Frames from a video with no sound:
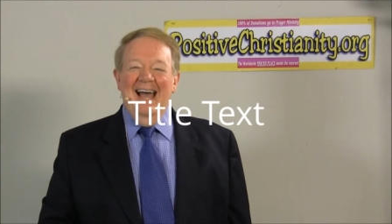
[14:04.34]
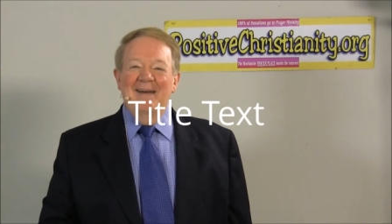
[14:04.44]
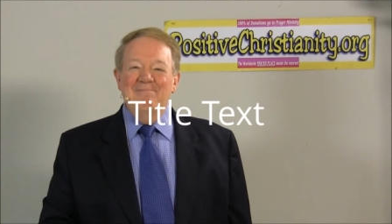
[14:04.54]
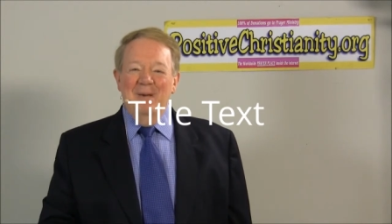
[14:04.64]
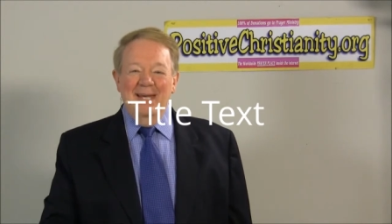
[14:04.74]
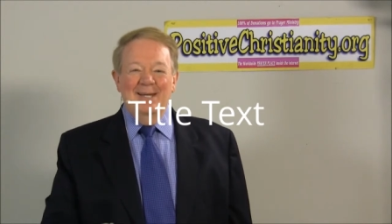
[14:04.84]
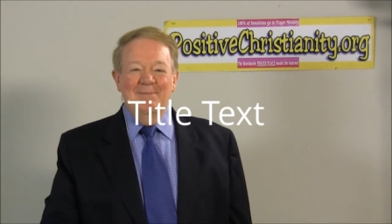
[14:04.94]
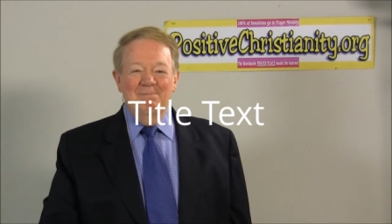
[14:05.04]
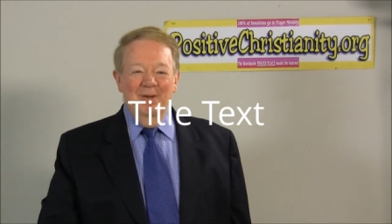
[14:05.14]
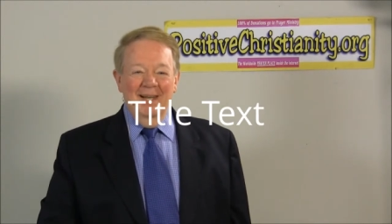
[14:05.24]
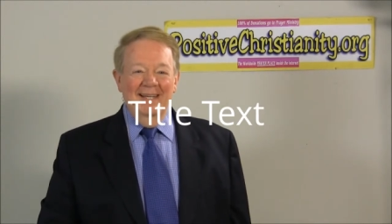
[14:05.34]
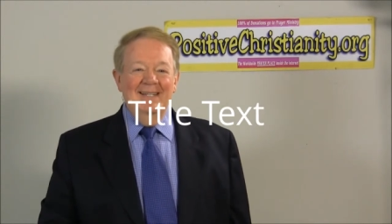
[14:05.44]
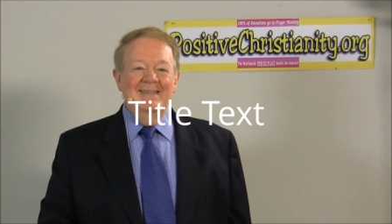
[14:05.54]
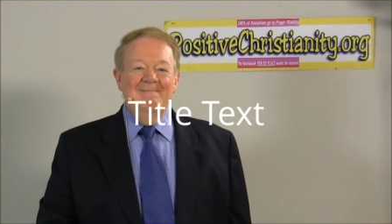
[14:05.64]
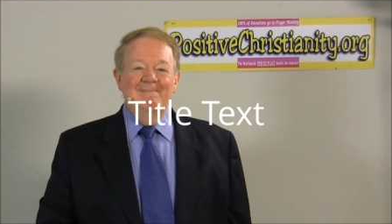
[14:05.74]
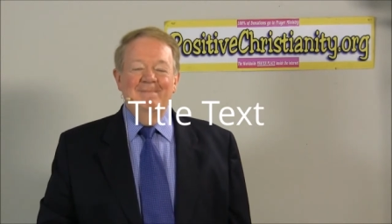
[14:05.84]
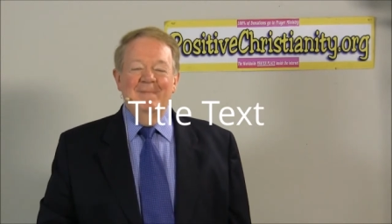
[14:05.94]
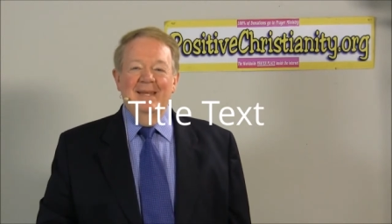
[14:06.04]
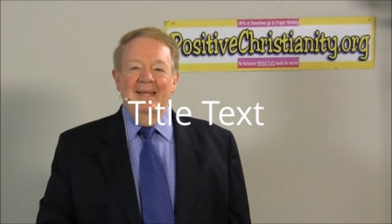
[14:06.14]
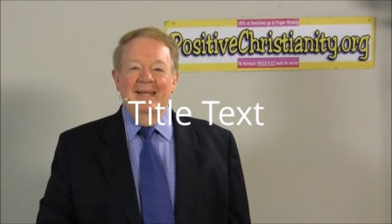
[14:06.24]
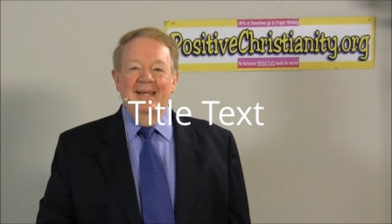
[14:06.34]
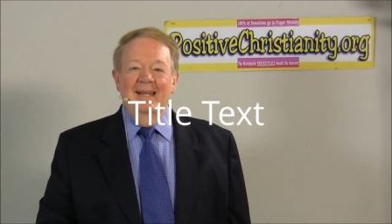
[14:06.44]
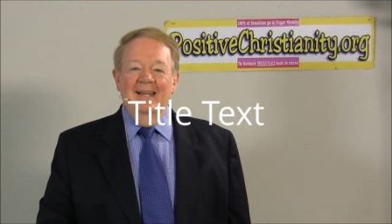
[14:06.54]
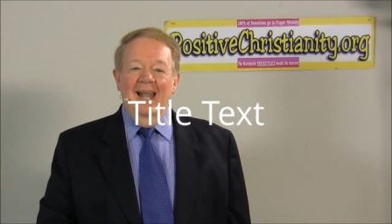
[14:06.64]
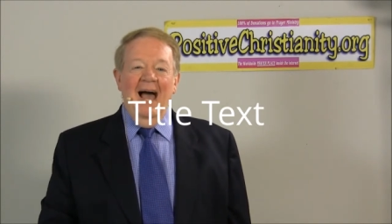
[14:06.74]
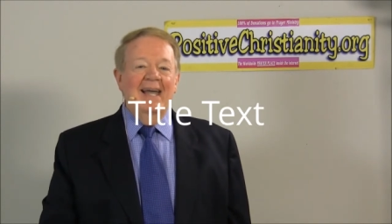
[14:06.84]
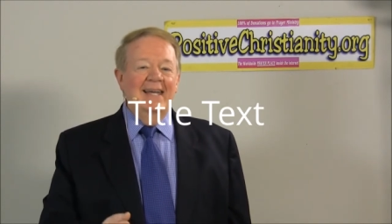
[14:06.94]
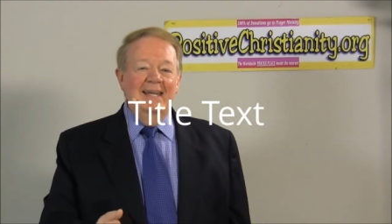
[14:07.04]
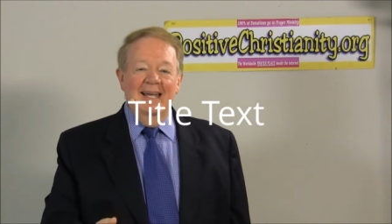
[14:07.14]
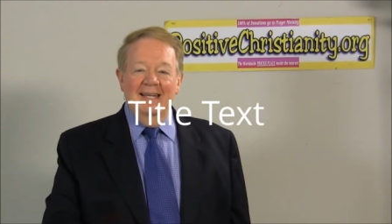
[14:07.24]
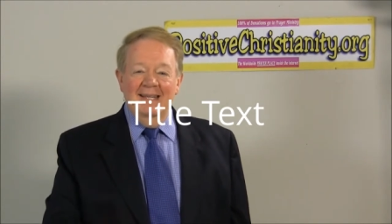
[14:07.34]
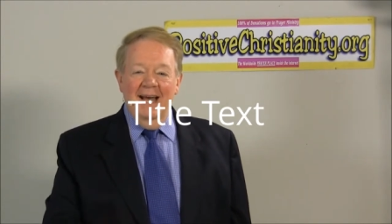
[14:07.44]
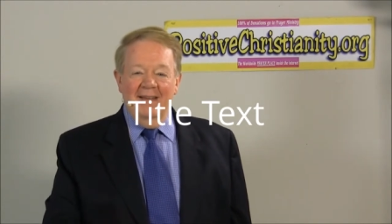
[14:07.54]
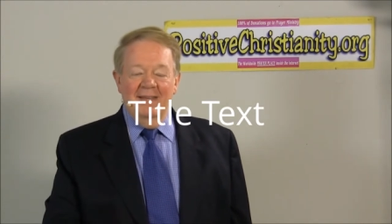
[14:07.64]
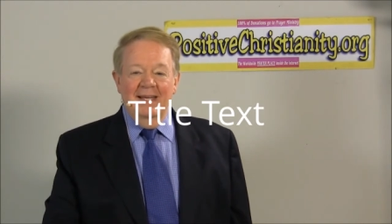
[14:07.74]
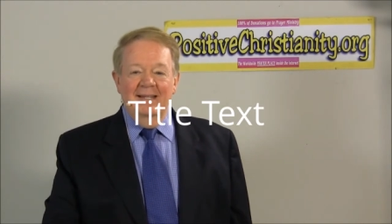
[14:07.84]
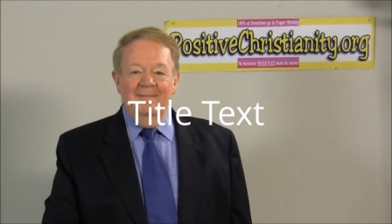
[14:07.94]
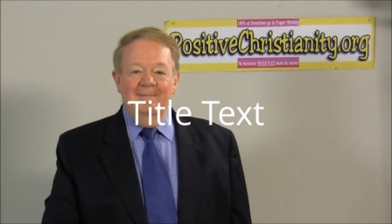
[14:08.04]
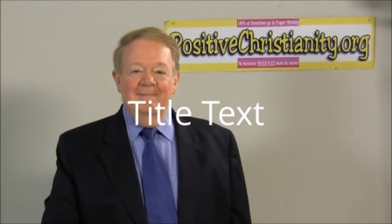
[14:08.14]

and be complete, lacking in nothing.